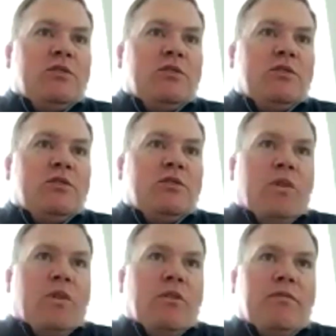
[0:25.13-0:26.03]
So I think when
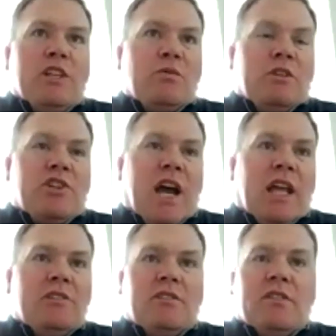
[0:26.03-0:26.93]
you're faced with a
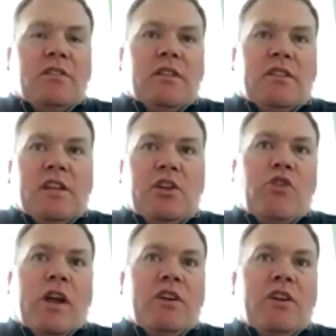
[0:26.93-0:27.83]
challenge, the thing you
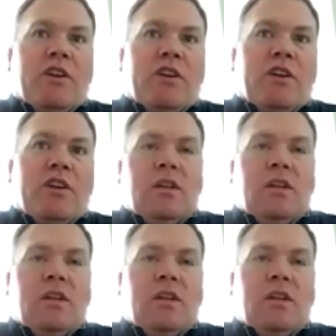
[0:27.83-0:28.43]
try to do is,